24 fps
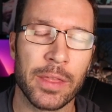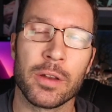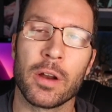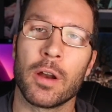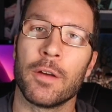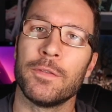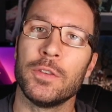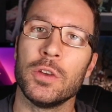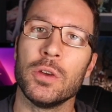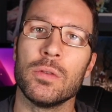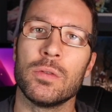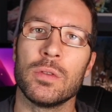There are
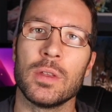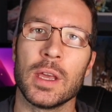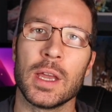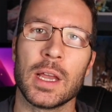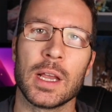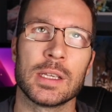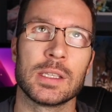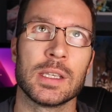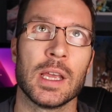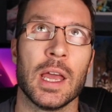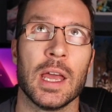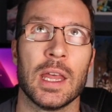a few
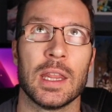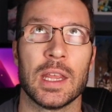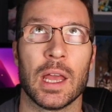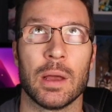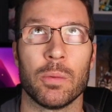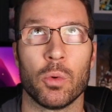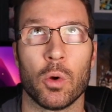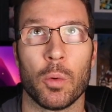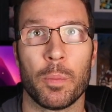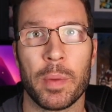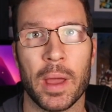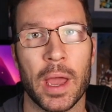things
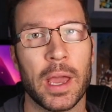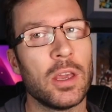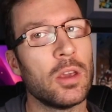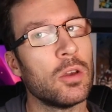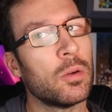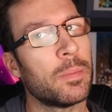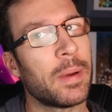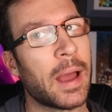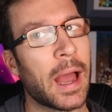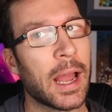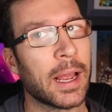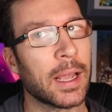that will pay
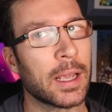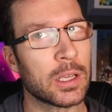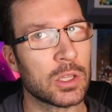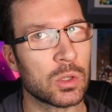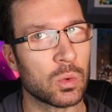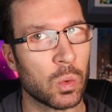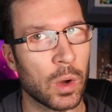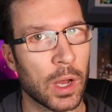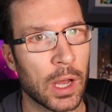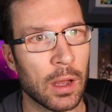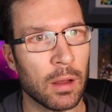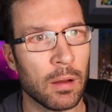you back as
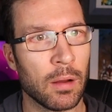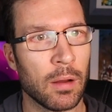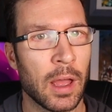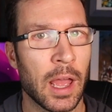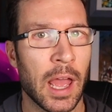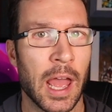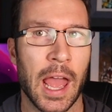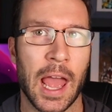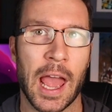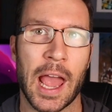well